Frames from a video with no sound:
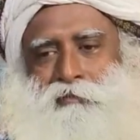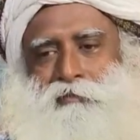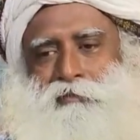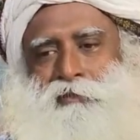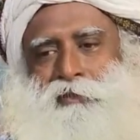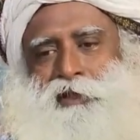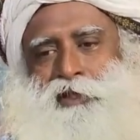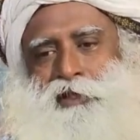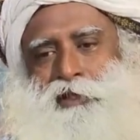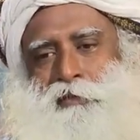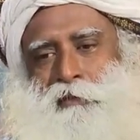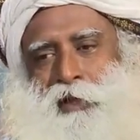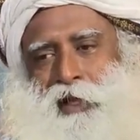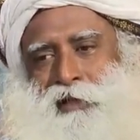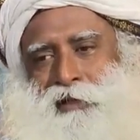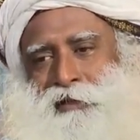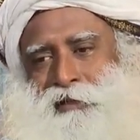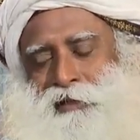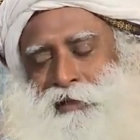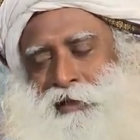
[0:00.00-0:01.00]
this
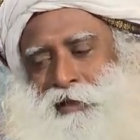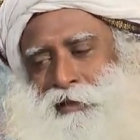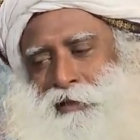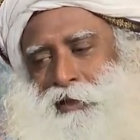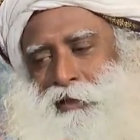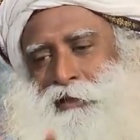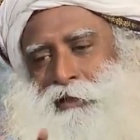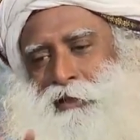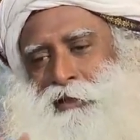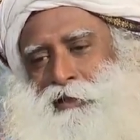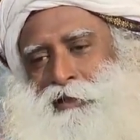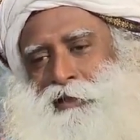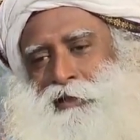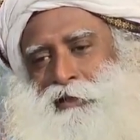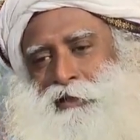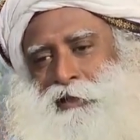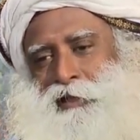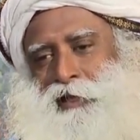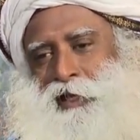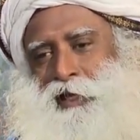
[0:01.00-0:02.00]
month, the
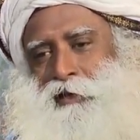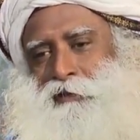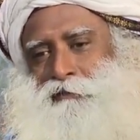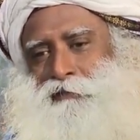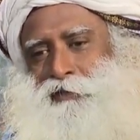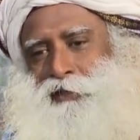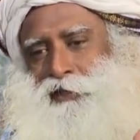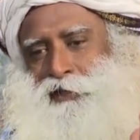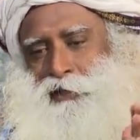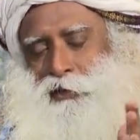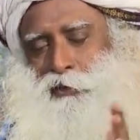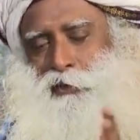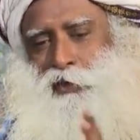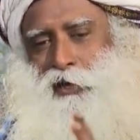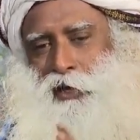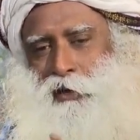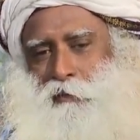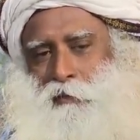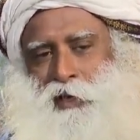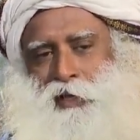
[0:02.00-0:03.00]
13th day of this
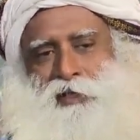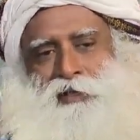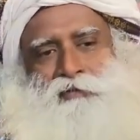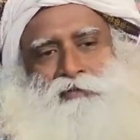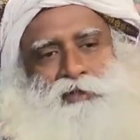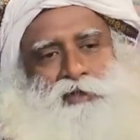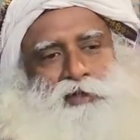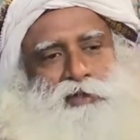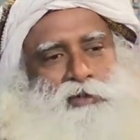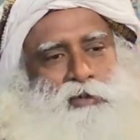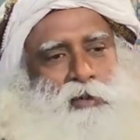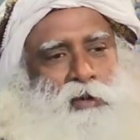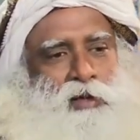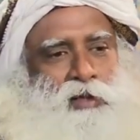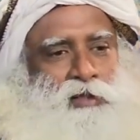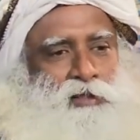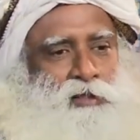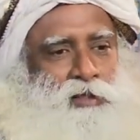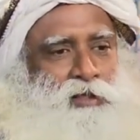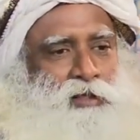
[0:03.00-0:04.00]
lunar month, which is called
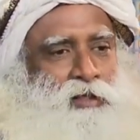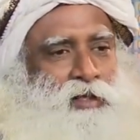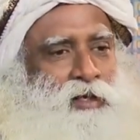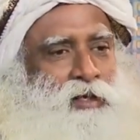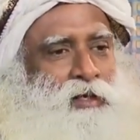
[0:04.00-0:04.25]
as the